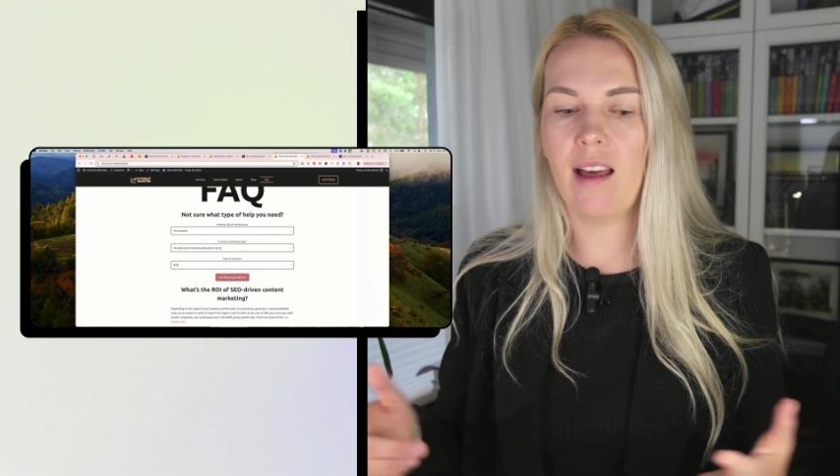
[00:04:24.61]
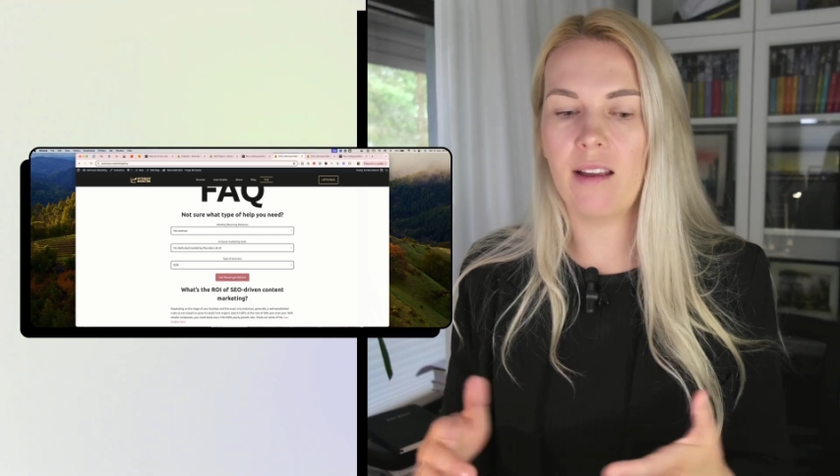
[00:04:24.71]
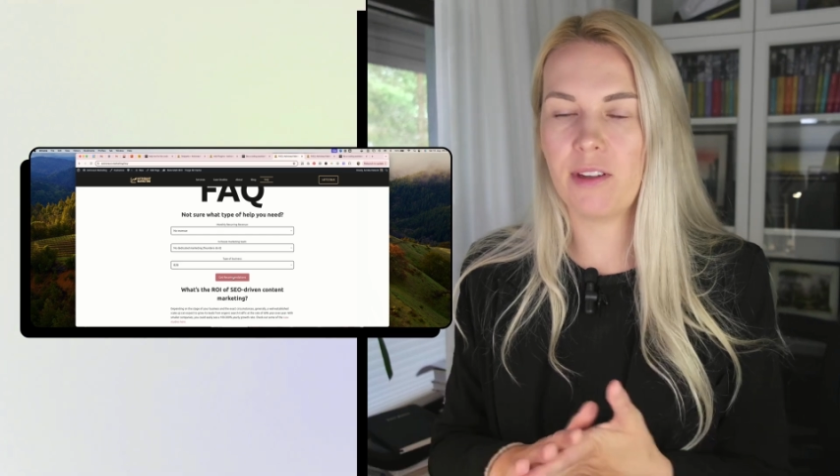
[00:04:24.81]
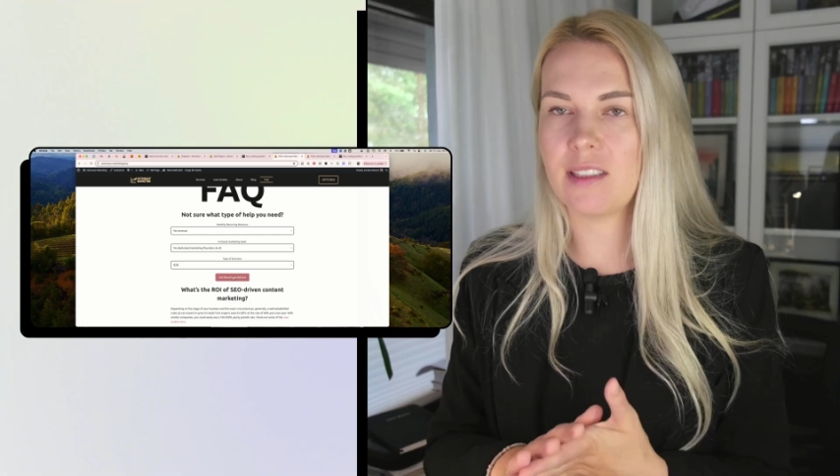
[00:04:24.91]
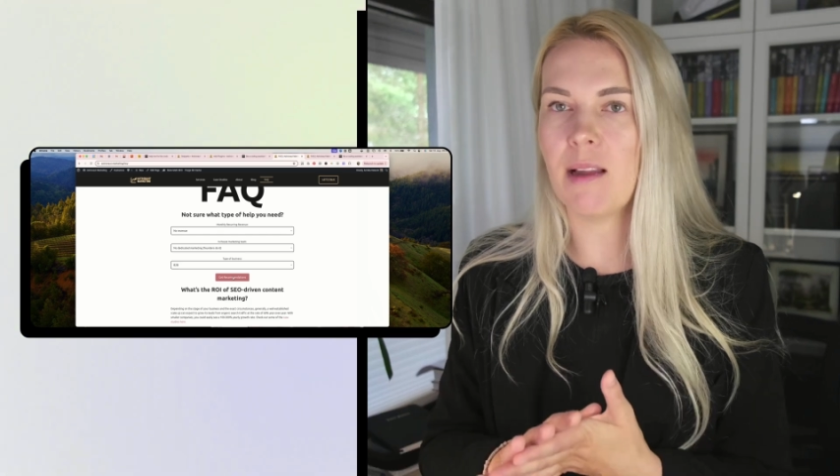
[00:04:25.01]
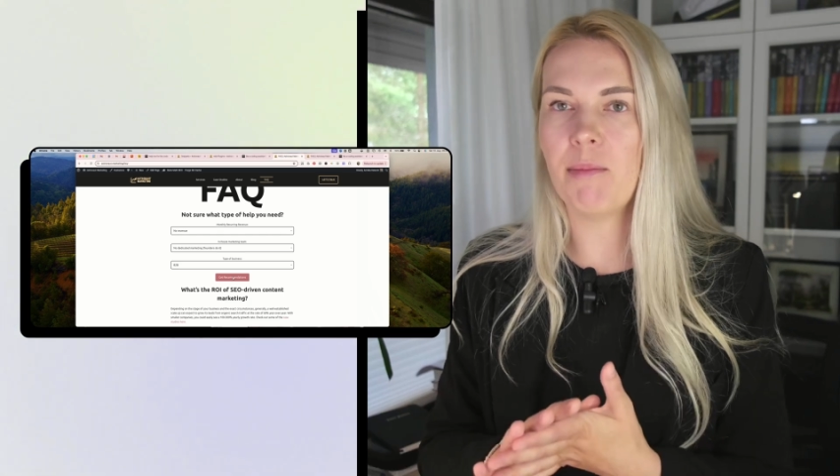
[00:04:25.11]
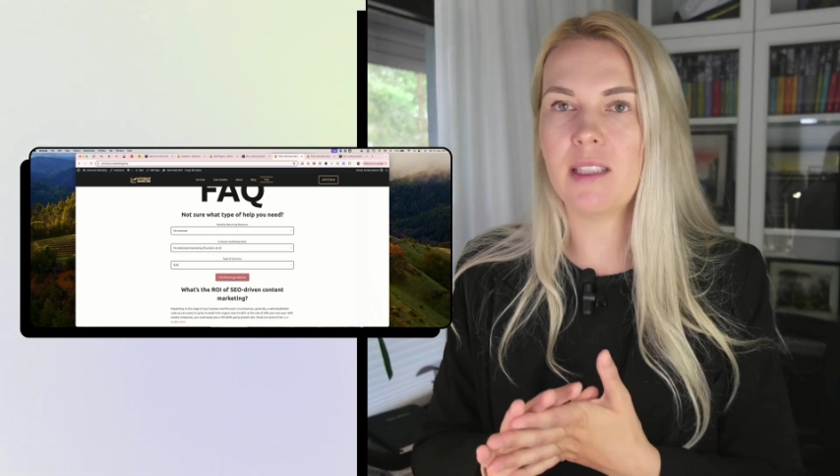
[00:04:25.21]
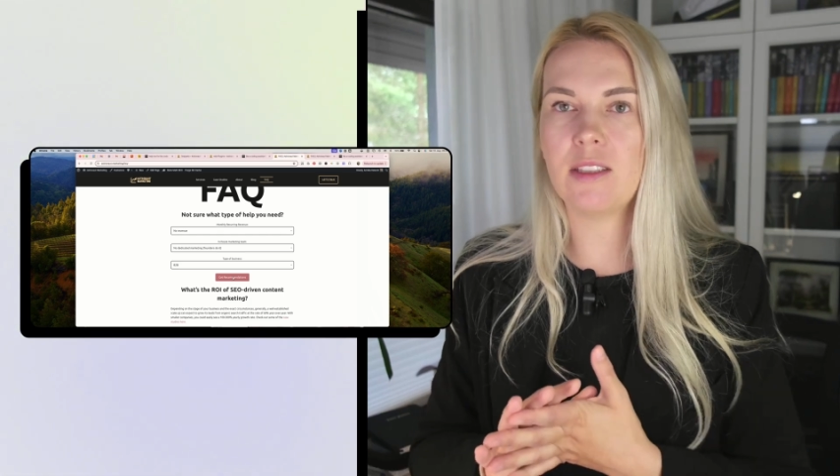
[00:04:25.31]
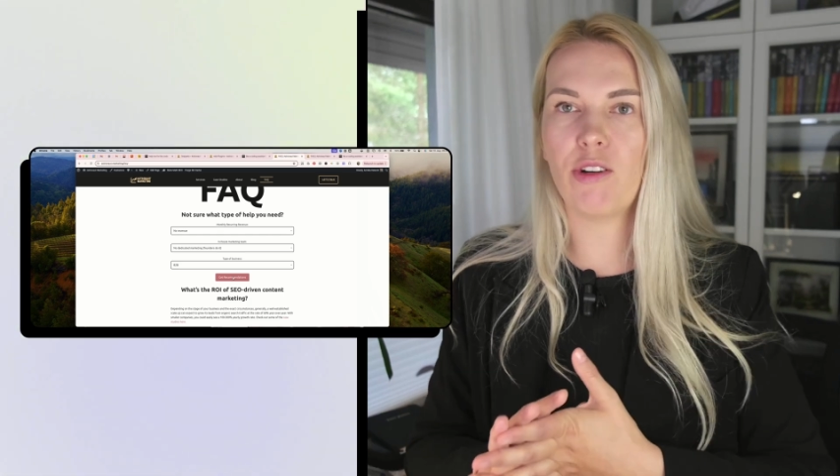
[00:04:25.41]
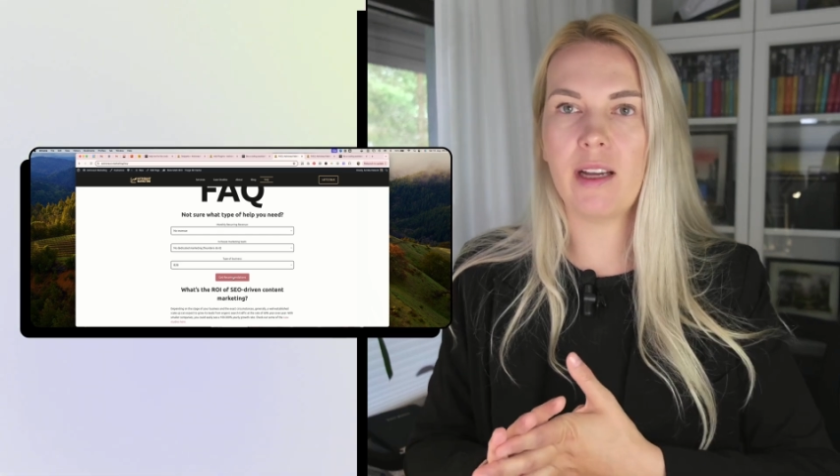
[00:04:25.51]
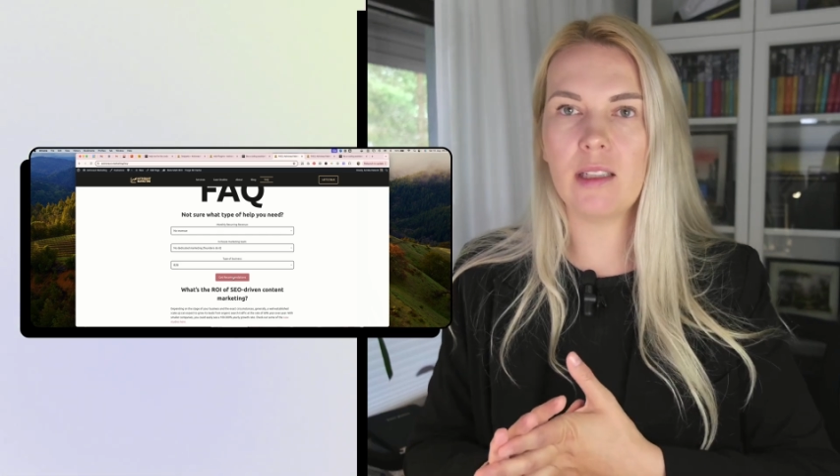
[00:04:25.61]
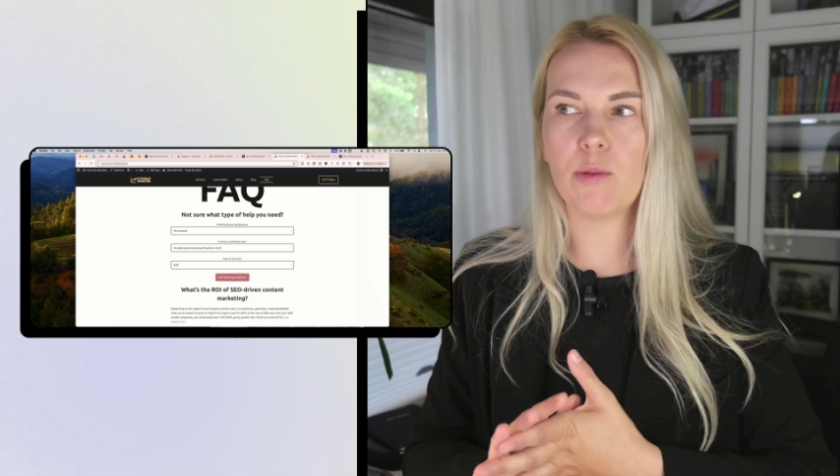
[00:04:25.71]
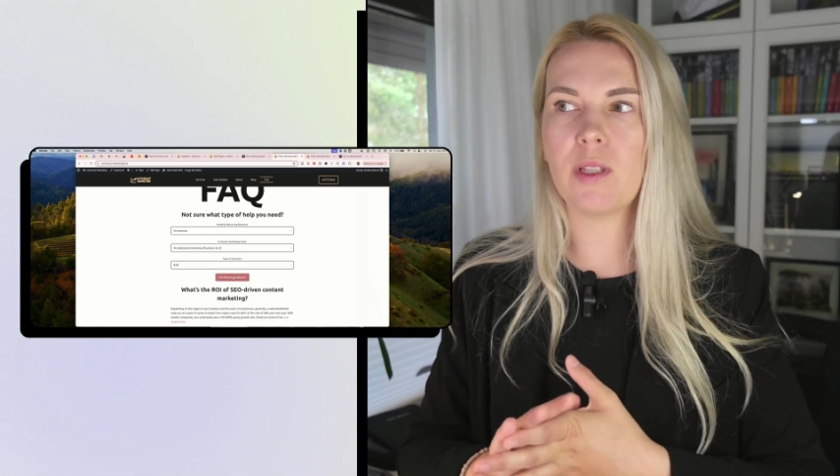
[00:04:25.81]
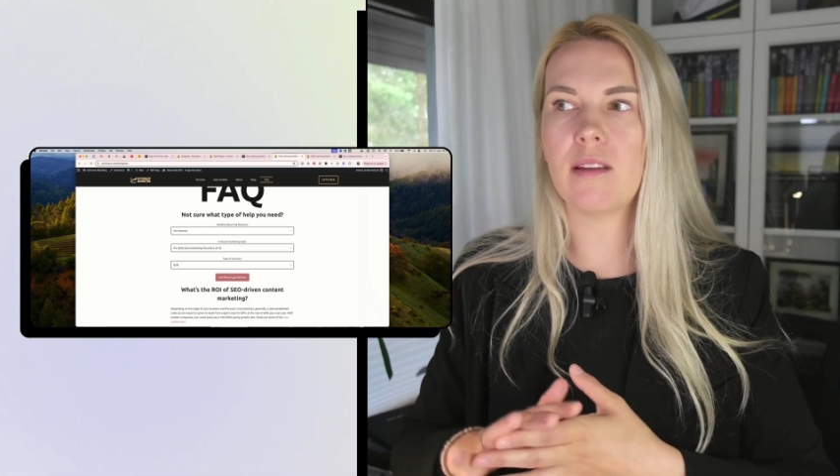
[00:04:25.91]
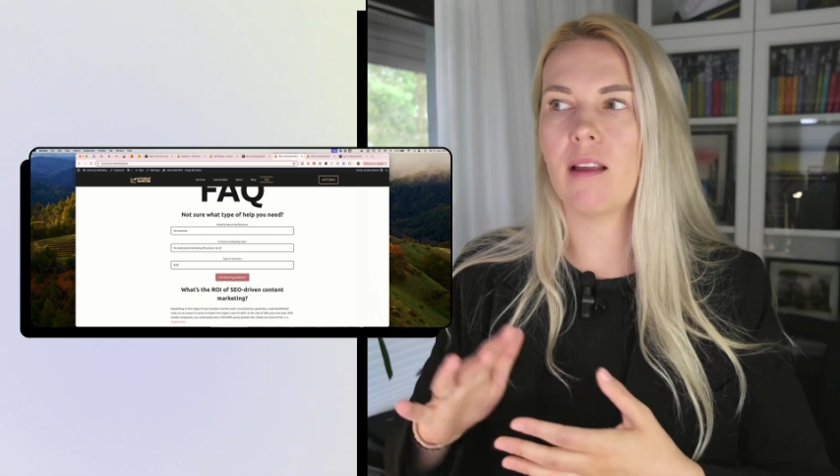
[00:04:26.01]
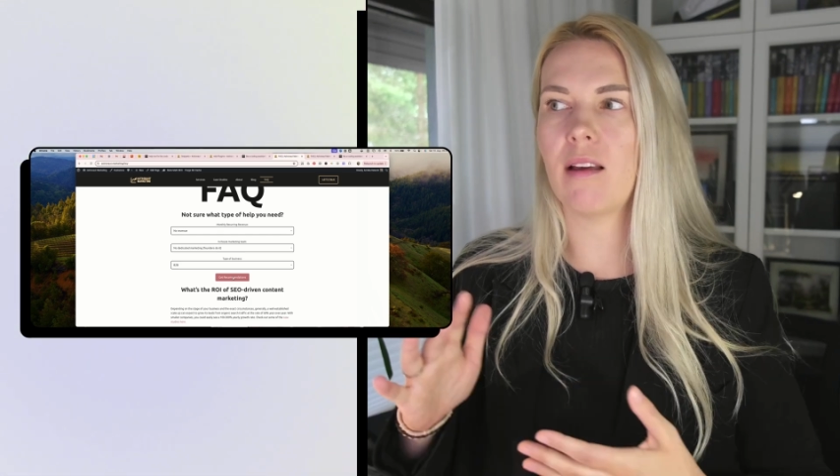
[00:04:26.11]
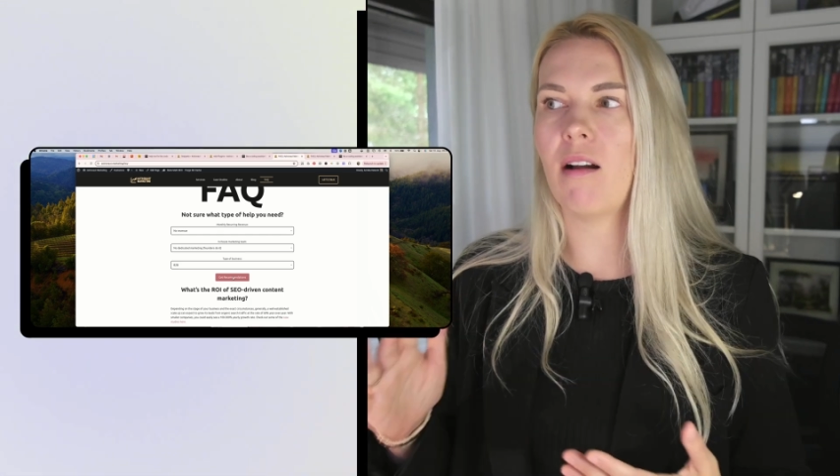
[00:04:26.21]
For example, I tried it with the